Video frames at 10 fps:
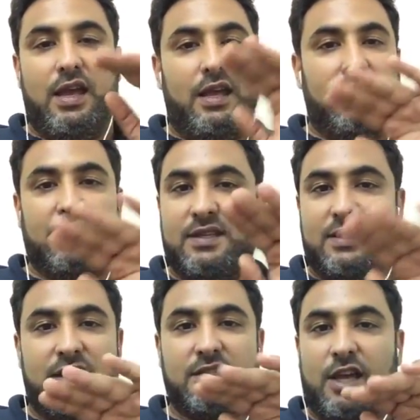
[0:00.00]

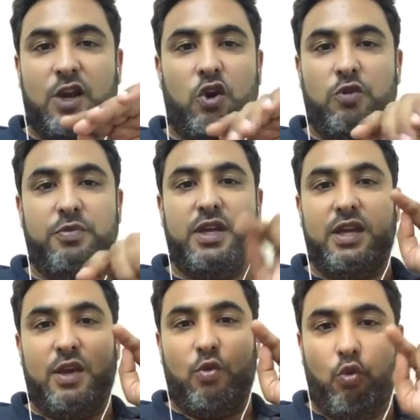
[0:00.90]
Success cannot be
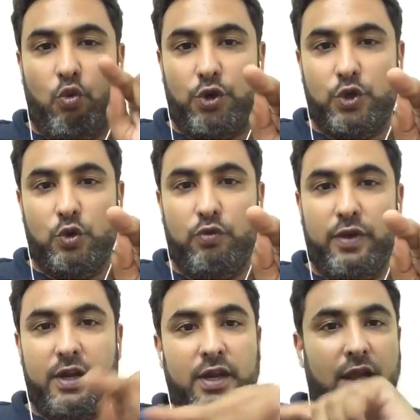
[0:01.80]
you
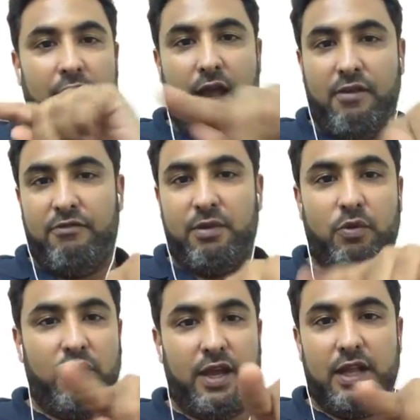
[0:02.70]
win and
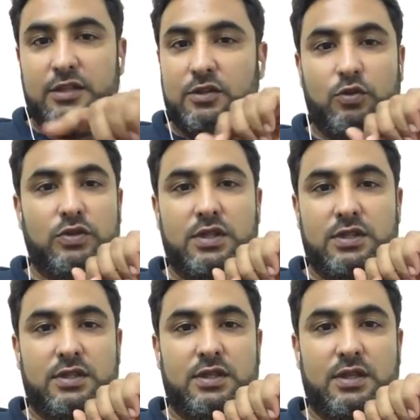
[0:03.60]
everybody else
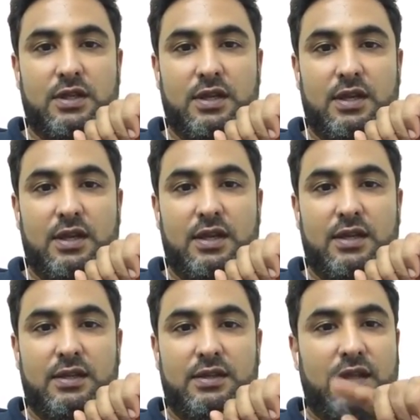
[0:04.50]
loses.
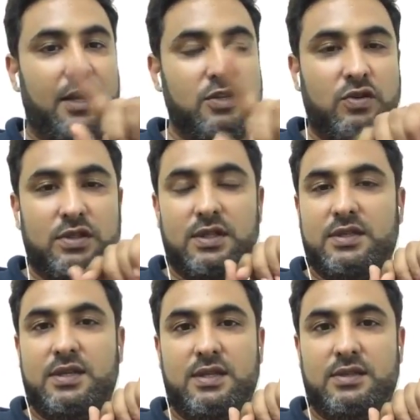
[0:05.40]
That is not
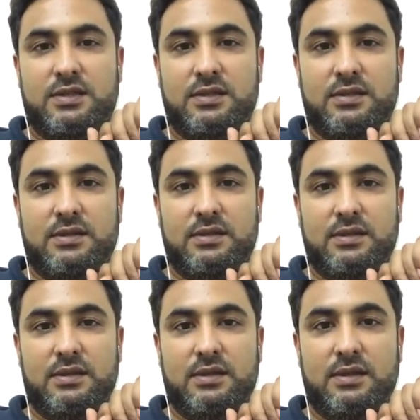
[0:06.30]
success.
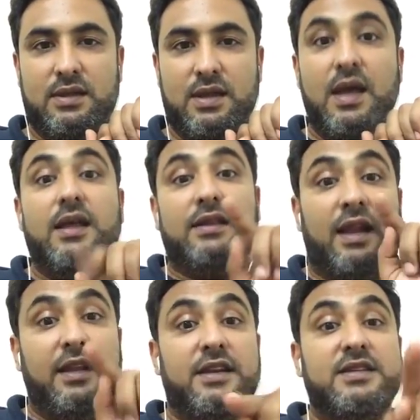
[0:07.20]
Then
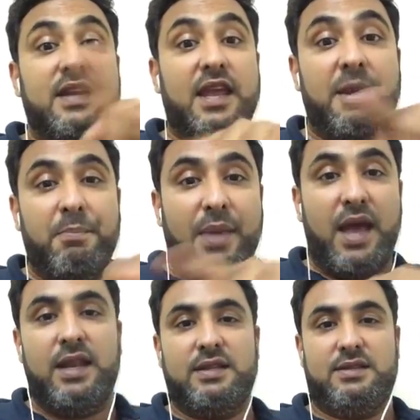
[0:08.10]
it is an
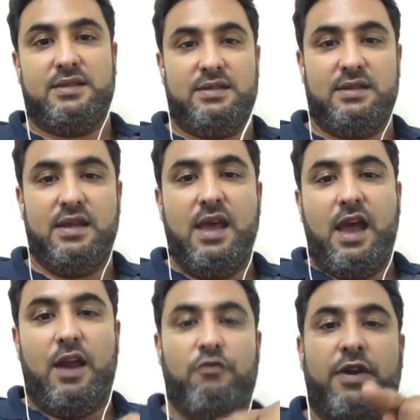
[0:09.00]
imbalance.
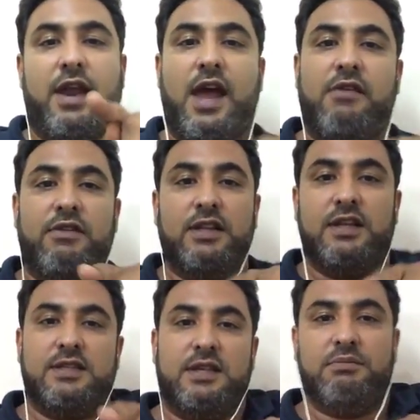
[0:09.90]
And whenever there's
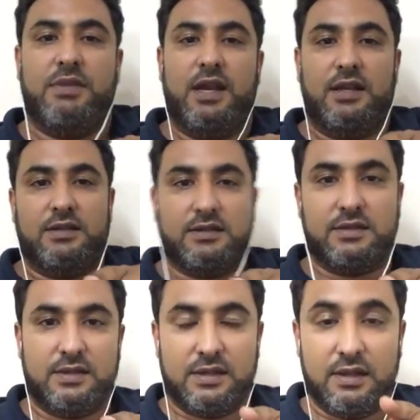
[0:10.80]
an imbalance,
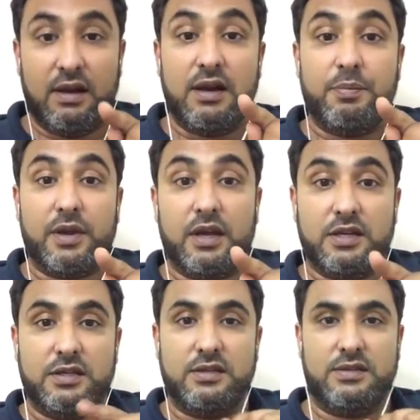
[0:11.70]
there are
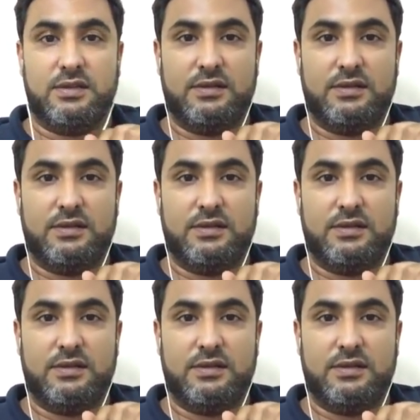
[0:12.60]
repercussions.